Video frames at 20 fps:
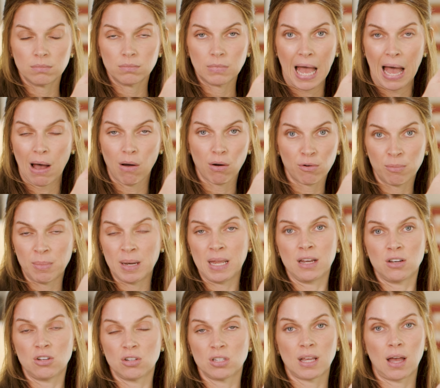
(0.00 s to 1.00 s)
however many
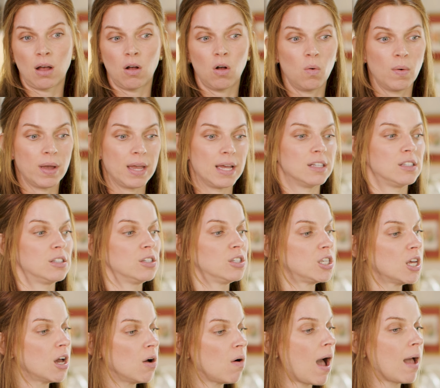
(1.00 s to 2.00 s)
inches that hallway is.
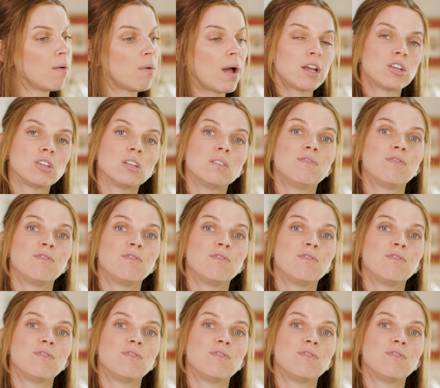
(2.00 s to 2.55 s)
So I actually